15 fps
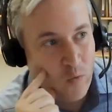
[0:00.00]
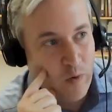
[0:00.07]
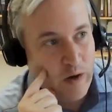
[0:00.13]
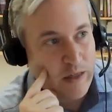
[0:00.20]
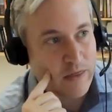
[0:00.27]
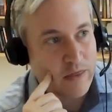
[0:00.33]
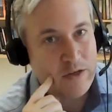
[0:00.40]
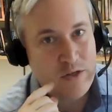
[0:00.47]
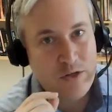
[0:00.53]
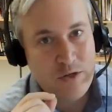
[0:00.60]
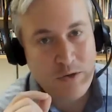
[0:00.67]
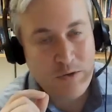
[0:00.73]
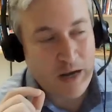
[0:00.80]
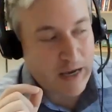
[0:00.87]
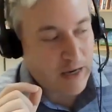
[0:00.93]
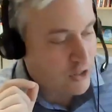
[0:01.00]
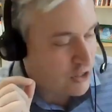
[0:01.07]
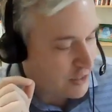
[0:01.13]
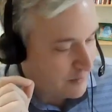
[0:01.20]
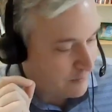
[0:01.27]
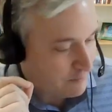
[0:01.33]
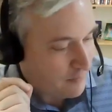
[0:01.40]
with the Sioux
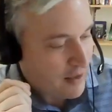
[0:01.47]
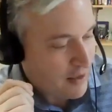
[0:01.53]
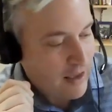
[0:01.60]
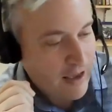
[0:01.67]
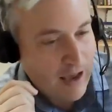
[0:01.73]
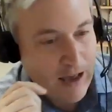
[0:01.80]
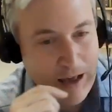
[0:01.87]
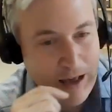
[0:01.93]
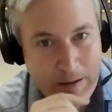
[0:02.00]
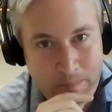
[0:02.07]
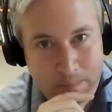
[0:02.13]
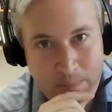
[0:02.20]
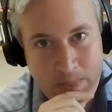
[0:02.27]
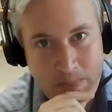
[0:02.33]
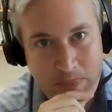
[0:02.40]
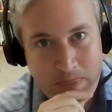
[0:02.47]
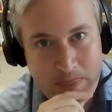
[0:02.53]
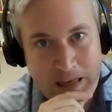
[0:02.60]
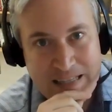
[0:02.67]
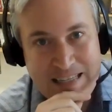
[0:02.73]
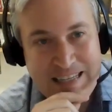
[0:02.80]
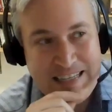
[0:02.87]
Nation
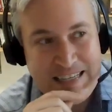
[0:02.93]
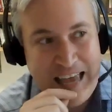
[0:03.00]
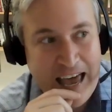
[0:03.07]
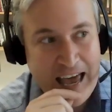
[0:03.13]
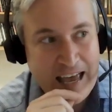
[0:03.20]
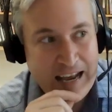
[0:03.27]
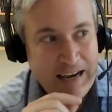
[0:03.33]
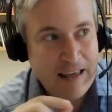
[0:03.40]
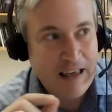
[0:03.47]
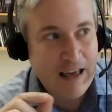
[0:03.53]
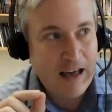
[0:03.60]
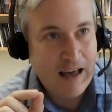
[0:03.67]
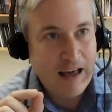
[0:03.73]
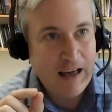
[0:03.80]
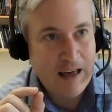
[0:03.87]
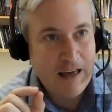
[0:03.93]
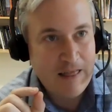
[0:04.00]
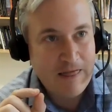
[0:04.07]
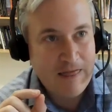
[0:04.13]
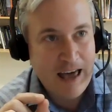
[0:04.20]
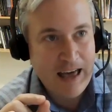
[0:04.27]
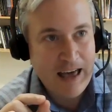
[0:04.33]
that said
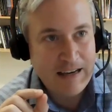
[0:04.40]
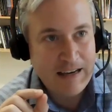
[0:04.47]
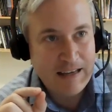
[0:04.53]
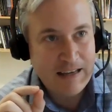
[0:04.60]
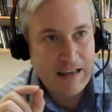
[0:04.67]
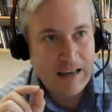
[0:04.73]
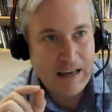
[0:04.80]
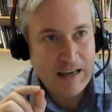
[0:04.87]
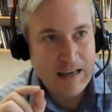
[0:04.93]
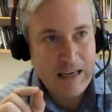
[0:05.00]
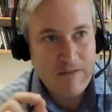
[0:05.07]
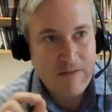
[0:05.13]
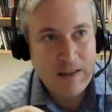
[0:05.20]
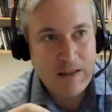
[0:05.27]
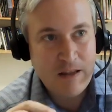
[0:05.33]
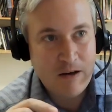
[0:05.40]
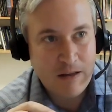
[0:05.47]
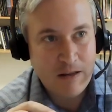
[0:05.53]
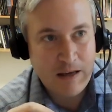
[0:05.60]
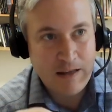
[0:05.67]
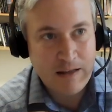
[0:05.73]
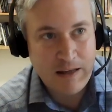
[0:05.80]
that even though
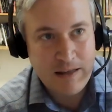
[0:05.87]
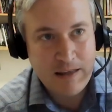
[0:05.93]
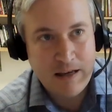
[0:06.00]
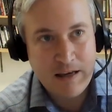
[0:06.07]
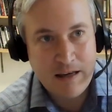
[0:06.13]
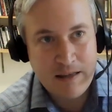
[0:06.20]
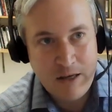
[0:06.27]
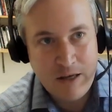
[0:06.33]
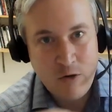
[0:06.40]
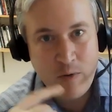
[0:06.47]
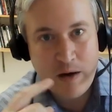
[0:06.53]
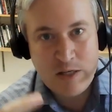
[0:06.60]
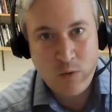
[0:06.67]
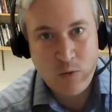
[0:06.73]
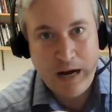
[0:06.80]
the U.S.